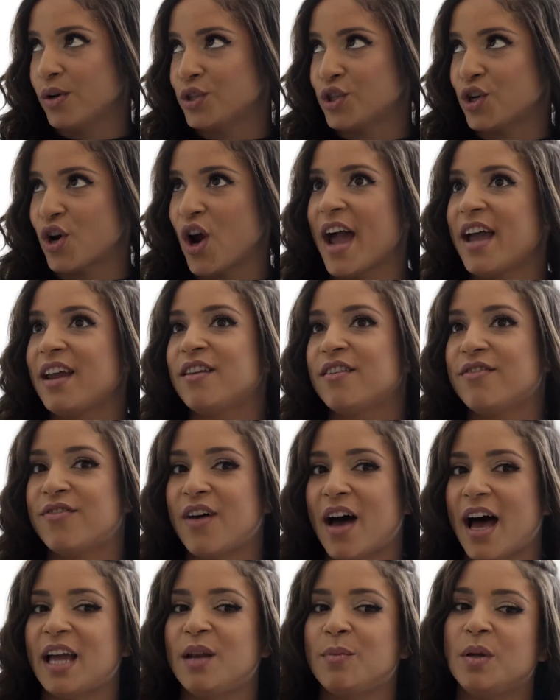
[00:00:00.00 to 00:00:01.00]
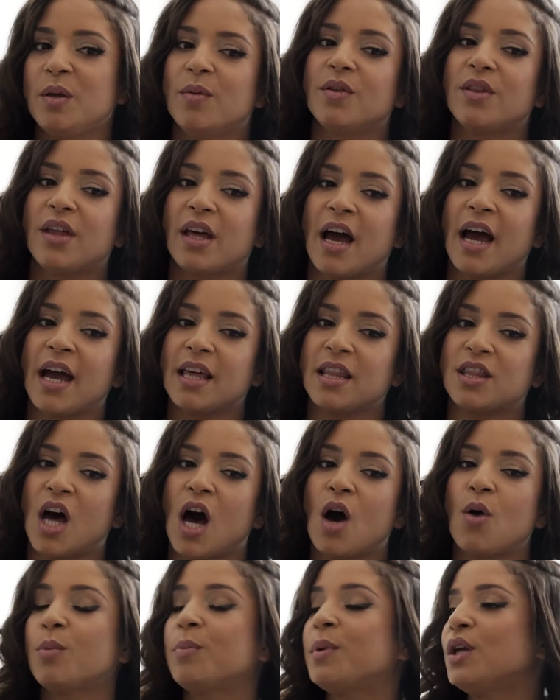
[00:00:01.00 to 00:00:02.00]
trying to find people that I
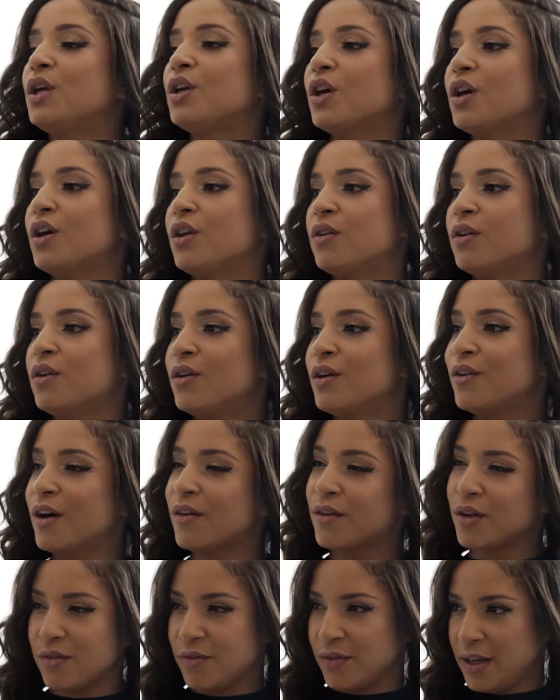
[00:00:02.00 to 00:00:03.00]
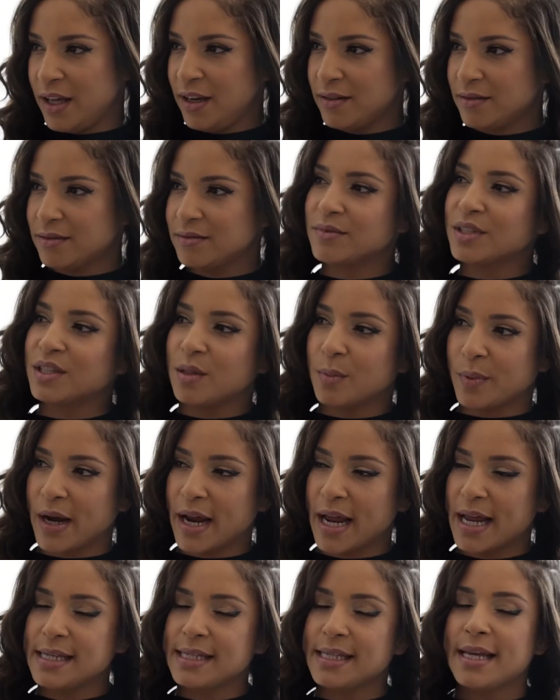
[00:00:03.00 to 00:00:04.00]
thought would be a good fit with the
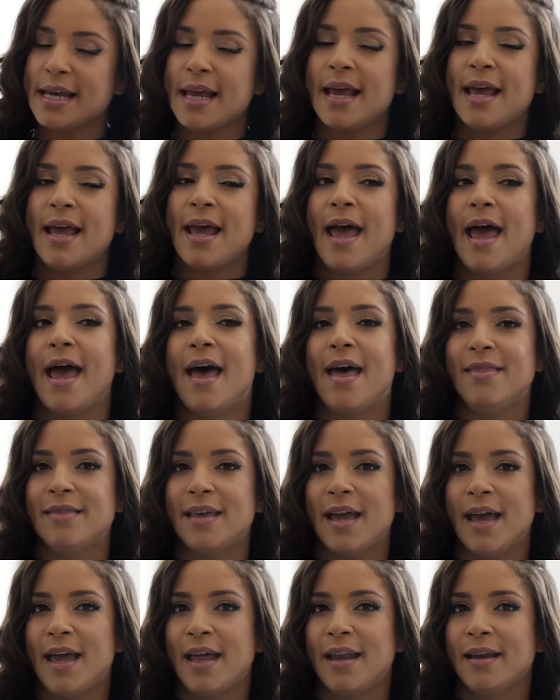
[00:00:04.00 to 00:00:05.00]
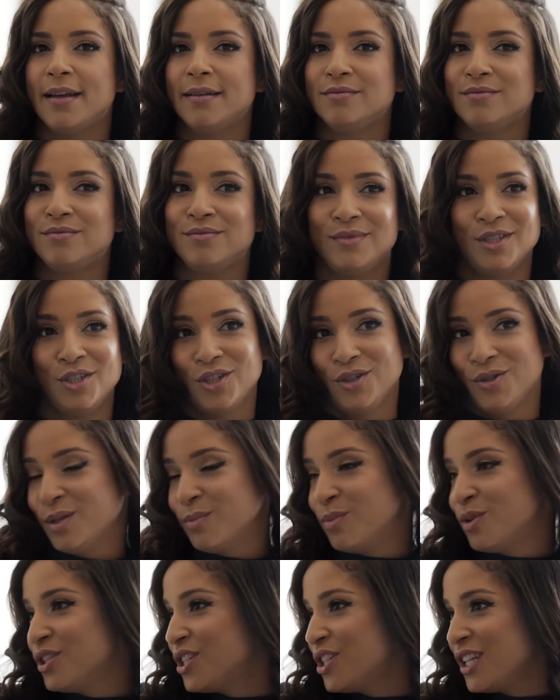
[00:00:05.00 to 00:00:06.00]
brand. And then doing a
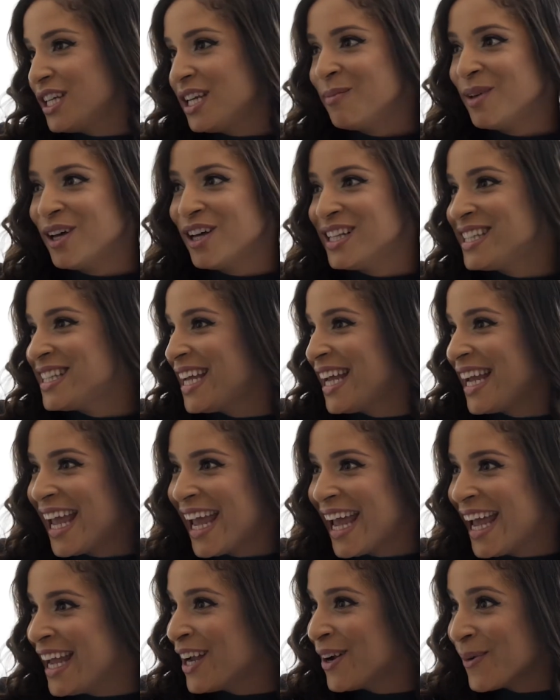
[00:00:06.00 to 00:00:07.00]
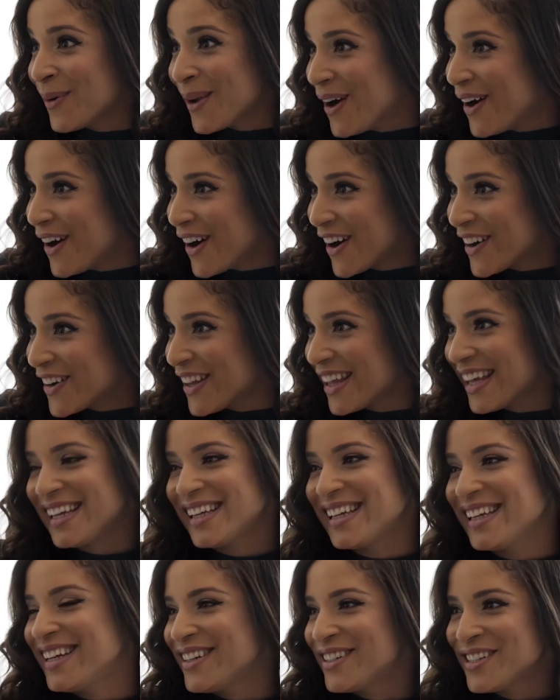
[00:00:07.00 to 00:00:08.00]
personal email and saying, hey, here we are.
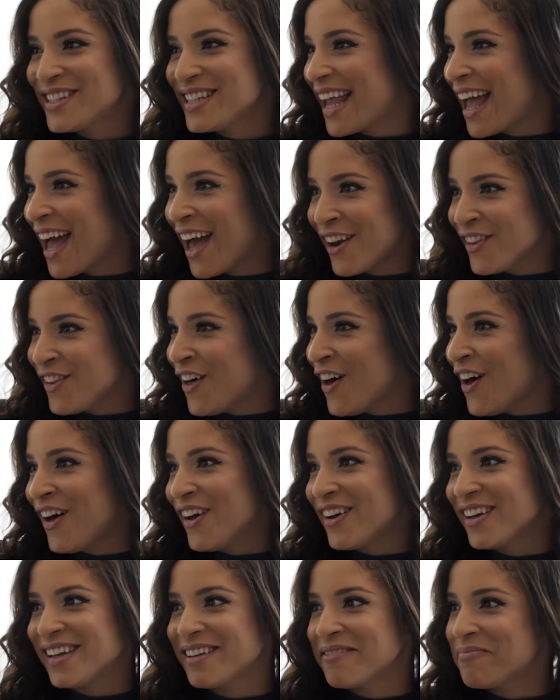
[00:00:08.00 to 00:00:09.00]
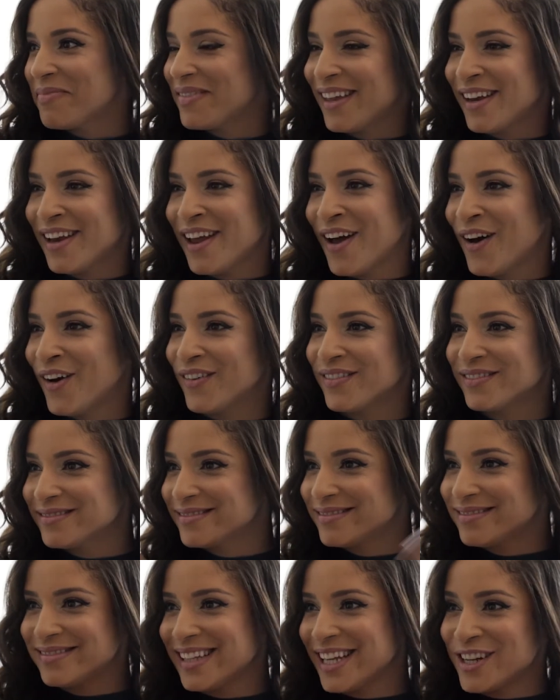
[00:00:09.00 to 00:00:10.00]
Like, here's the catalog,
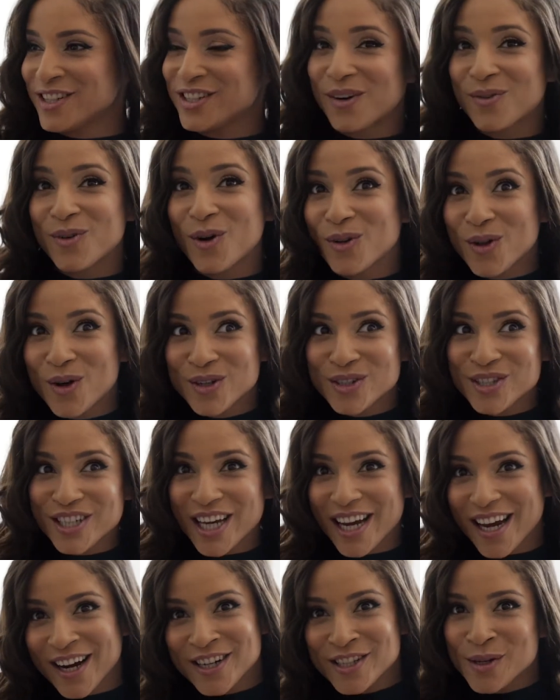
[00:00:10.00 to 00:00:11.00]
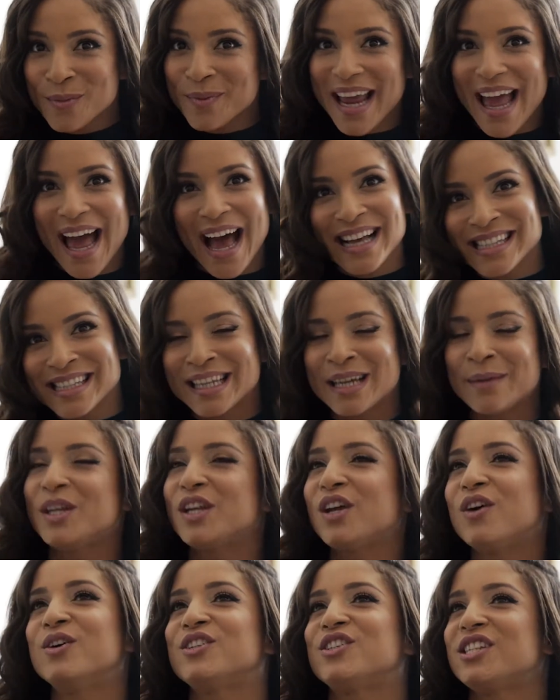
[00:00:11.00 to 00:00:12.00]
here's our roll glow chairs. Nobody has them.
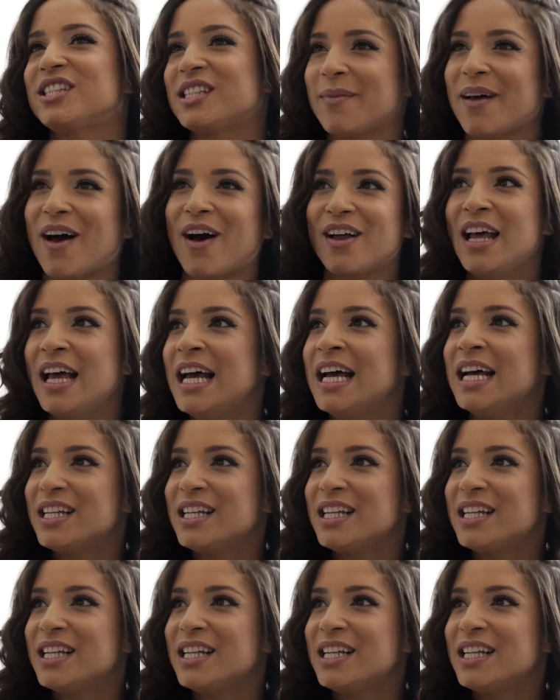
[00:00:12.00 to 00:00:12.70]
It's just about